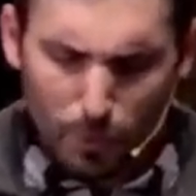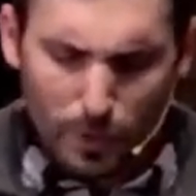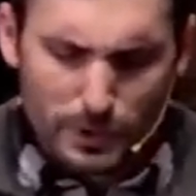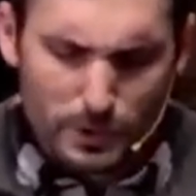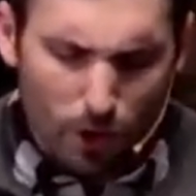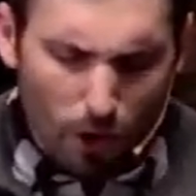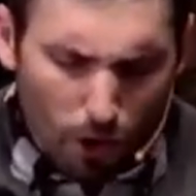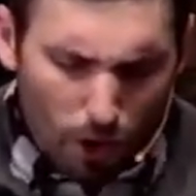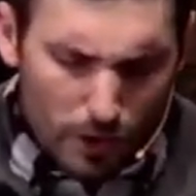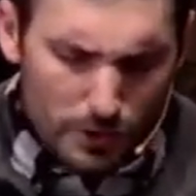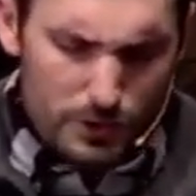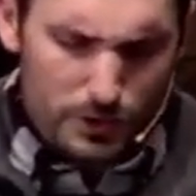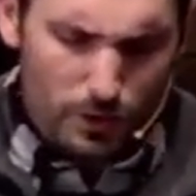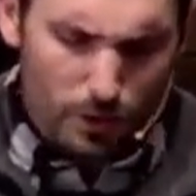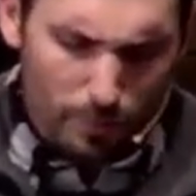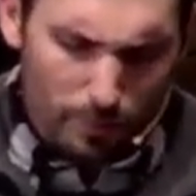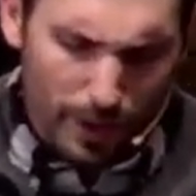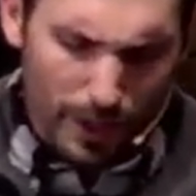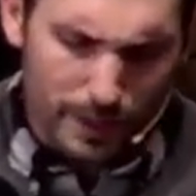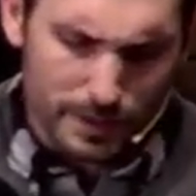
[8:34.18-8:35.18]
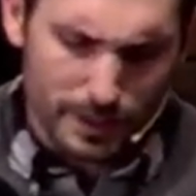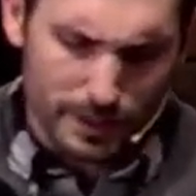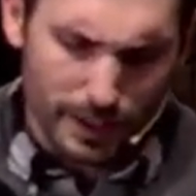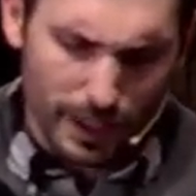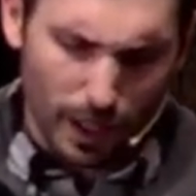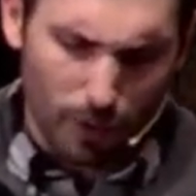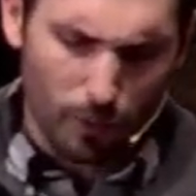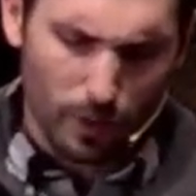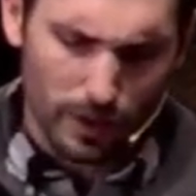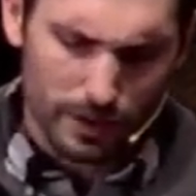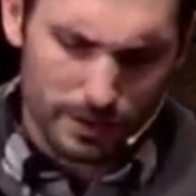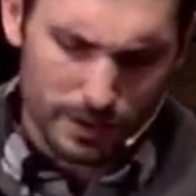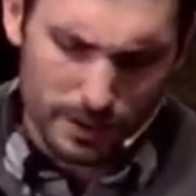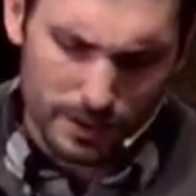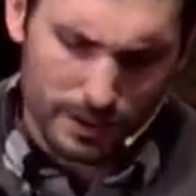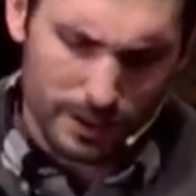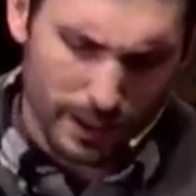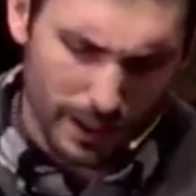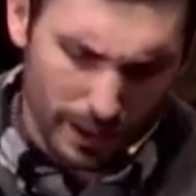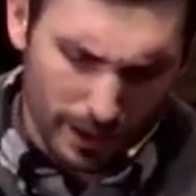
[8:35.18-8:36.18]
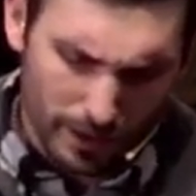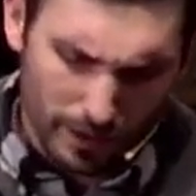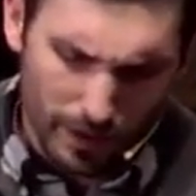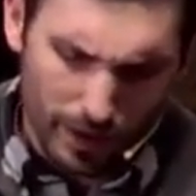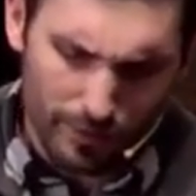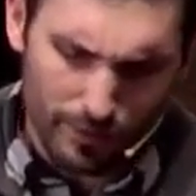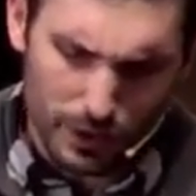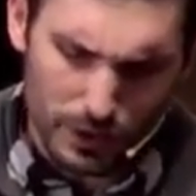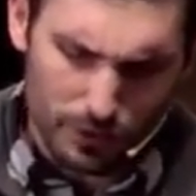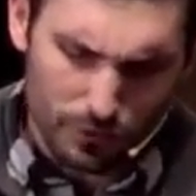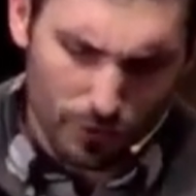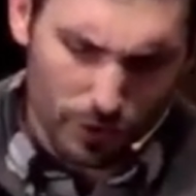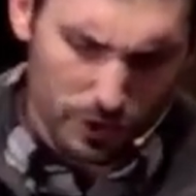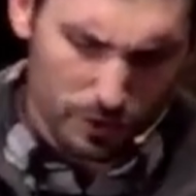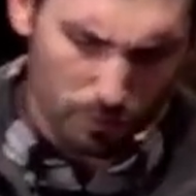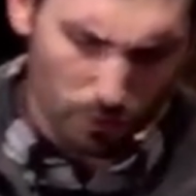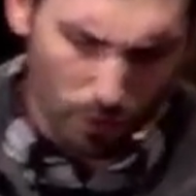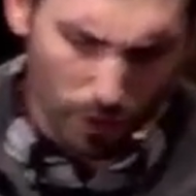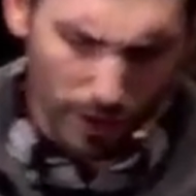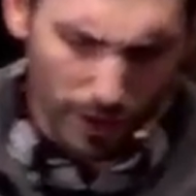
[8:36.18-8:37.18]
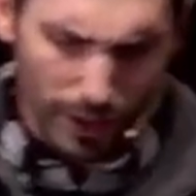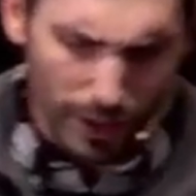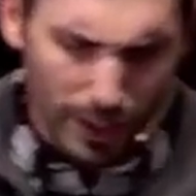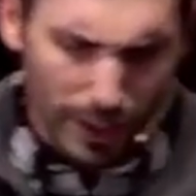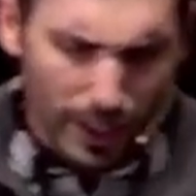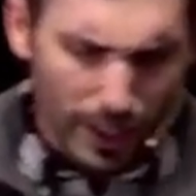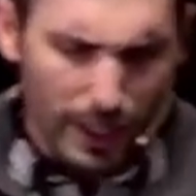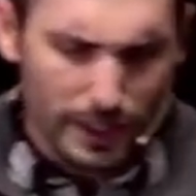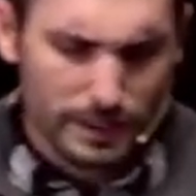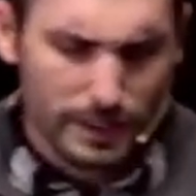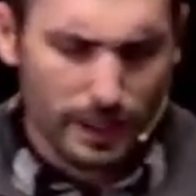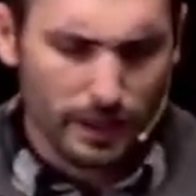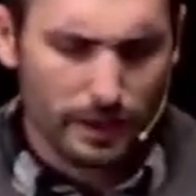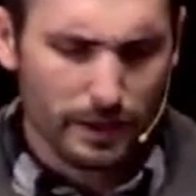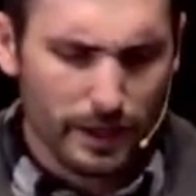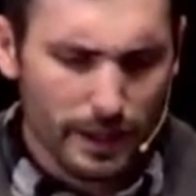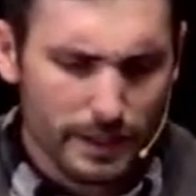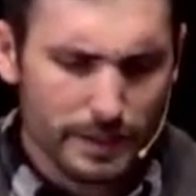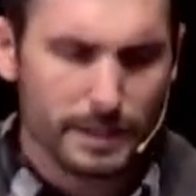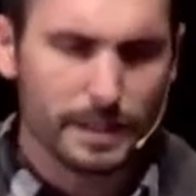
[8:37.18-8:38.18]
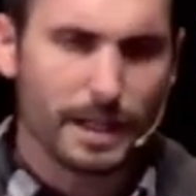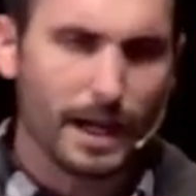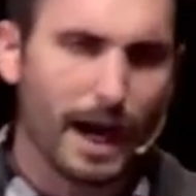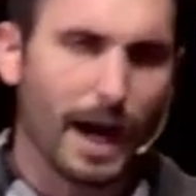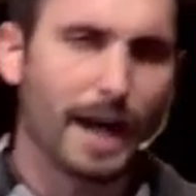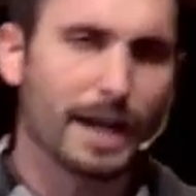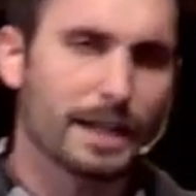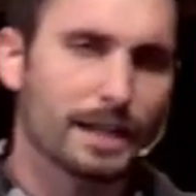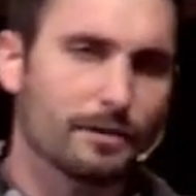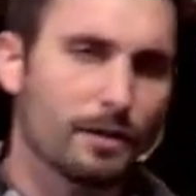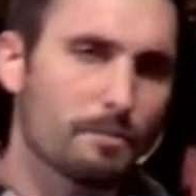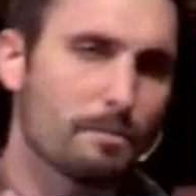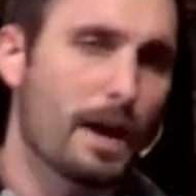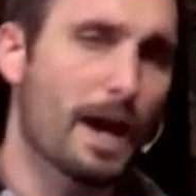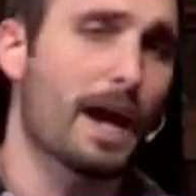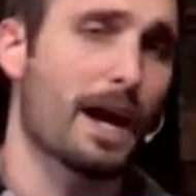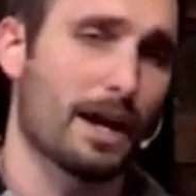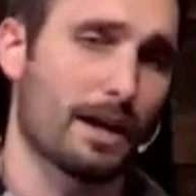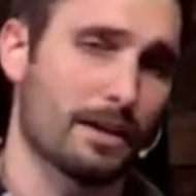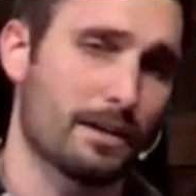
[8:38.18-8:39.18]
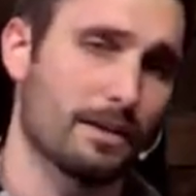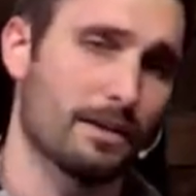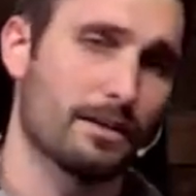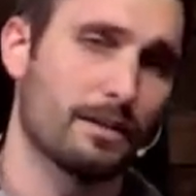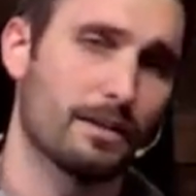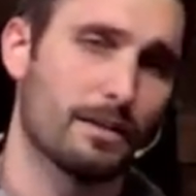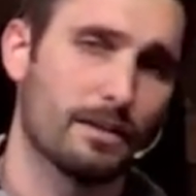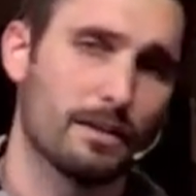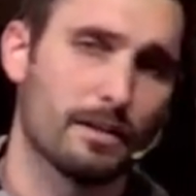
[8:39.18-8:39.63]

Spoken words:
But what's also amazing that I want us to see in this first point is that this kind of a man